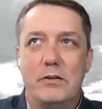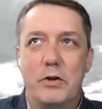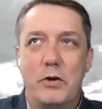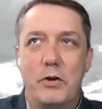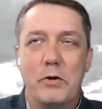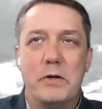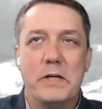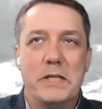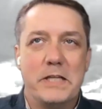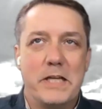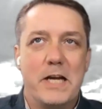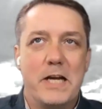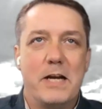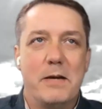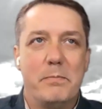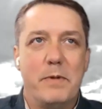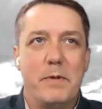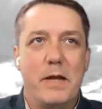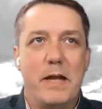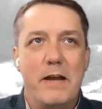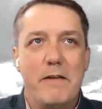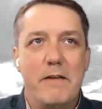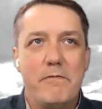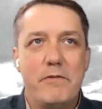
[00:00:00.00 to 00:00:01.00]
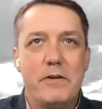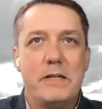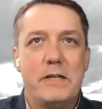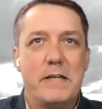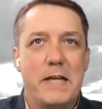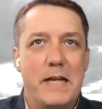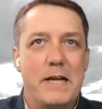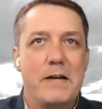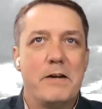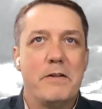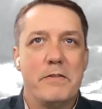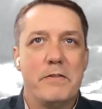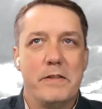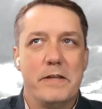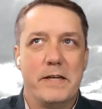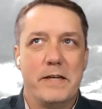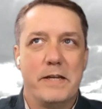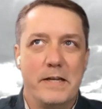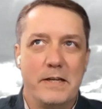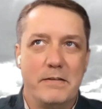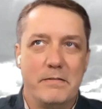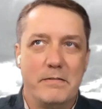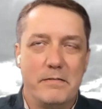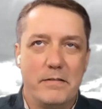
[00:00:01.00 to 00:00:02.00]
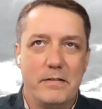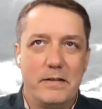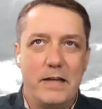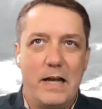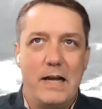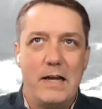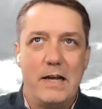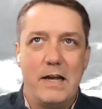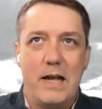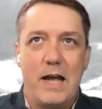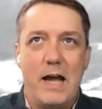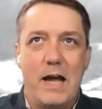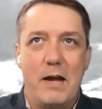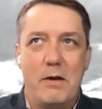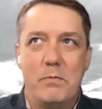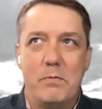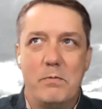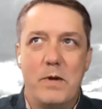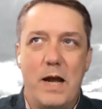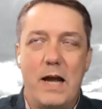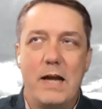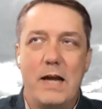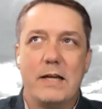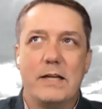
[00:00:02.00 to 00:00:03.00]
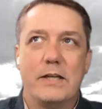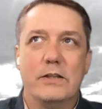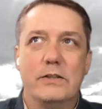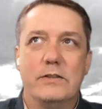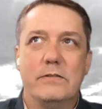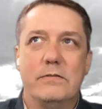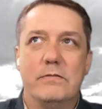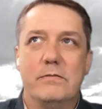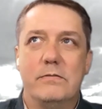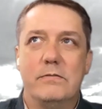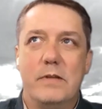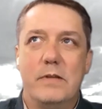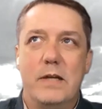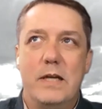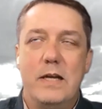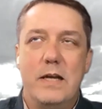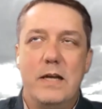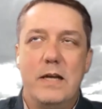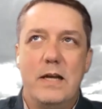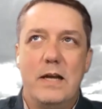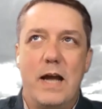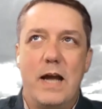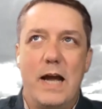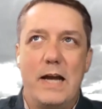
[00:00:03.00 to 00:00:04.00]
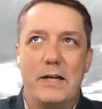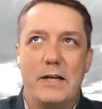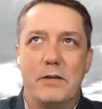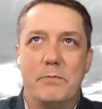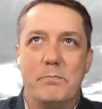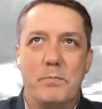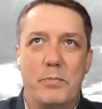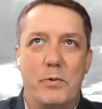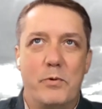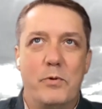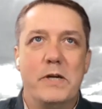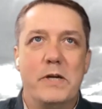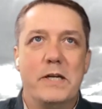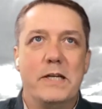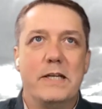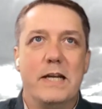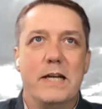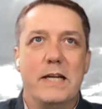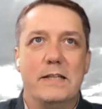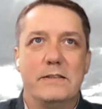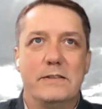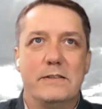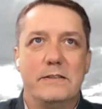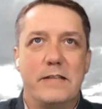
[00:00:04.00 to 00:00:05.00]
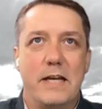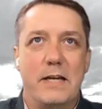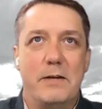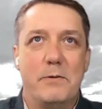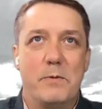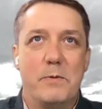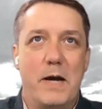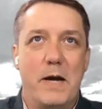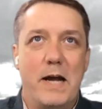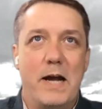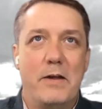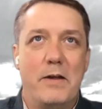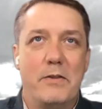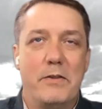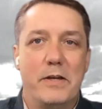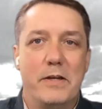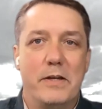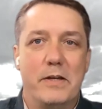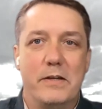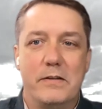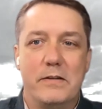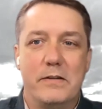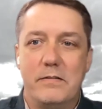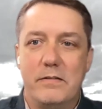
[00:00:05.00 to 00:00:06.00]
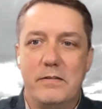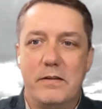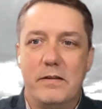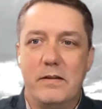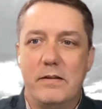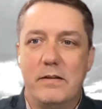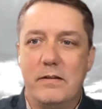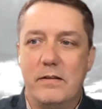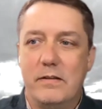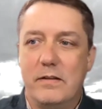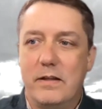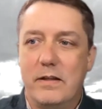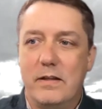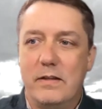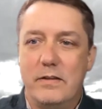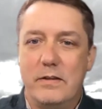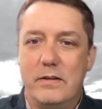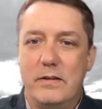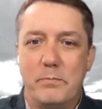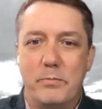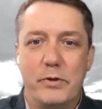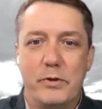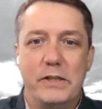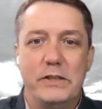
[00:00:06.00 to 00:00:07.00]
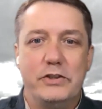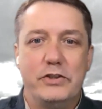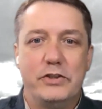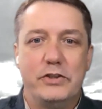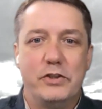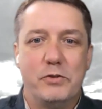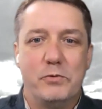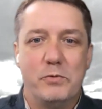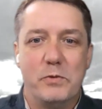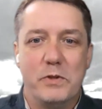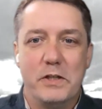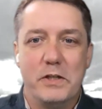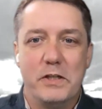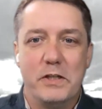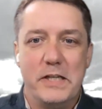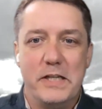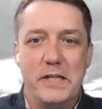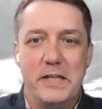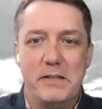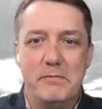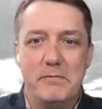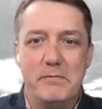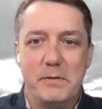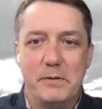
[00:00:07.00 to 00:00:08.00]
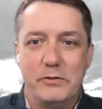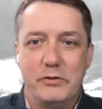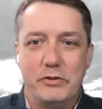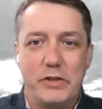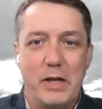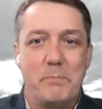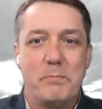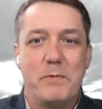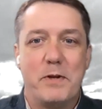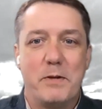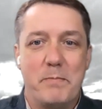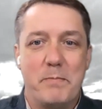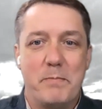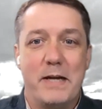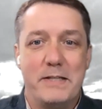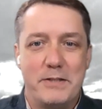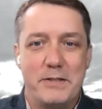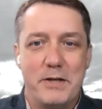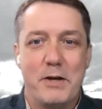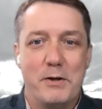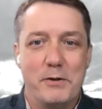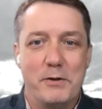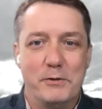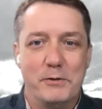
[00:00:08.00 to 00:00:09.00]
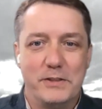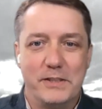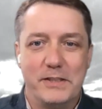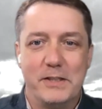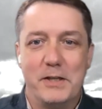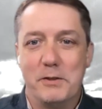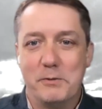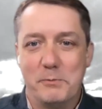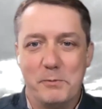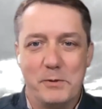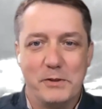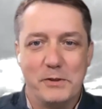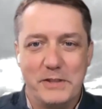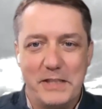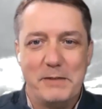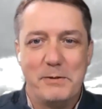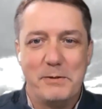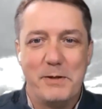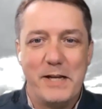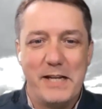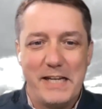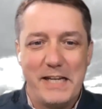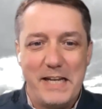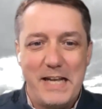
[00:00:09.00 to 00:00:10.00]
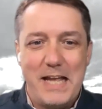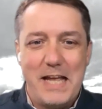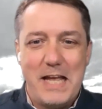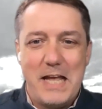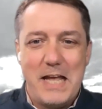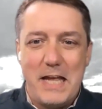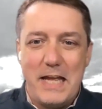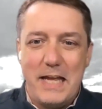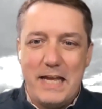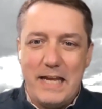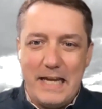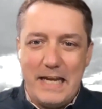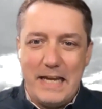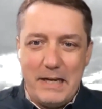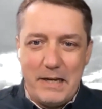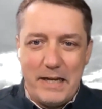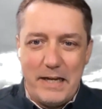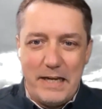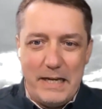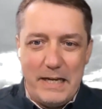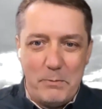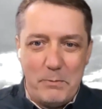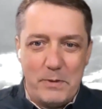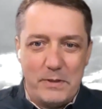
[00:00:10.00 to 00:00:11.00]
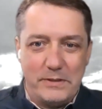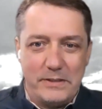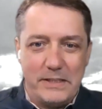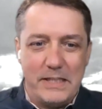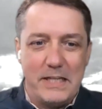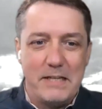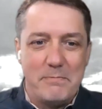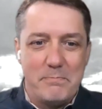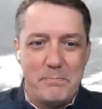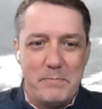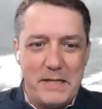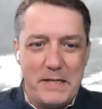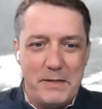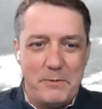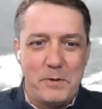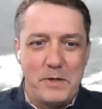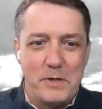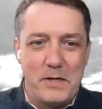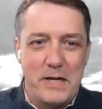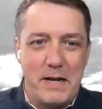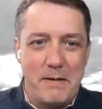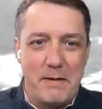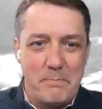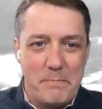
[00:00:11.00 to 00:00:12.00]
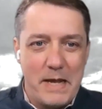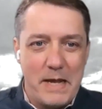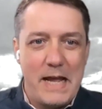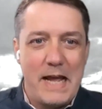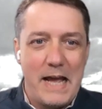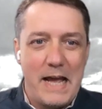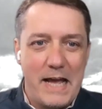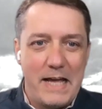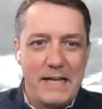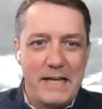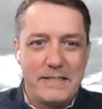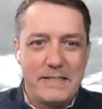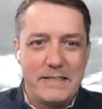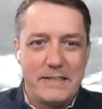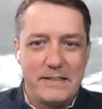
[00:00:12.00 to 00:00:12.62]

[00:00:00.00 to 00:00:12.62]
Growing up, every now and then I could point and say, wow, the preacher really stepped on my toes. In other words, he was hitting me where I'm at.